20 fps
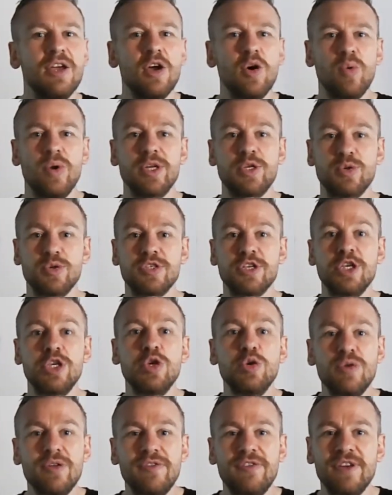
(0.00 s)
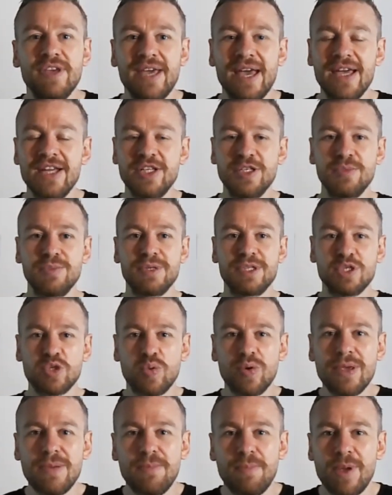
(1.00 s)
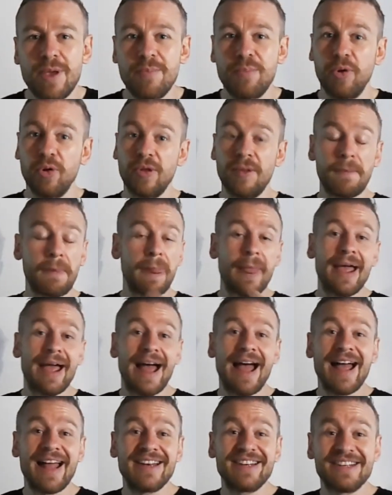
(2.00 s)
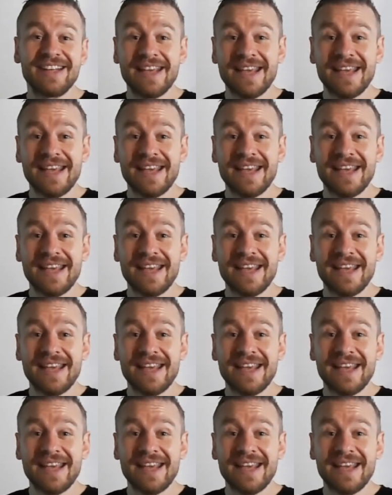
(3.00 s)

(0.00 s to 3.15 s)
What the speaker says: which was a unification between people. And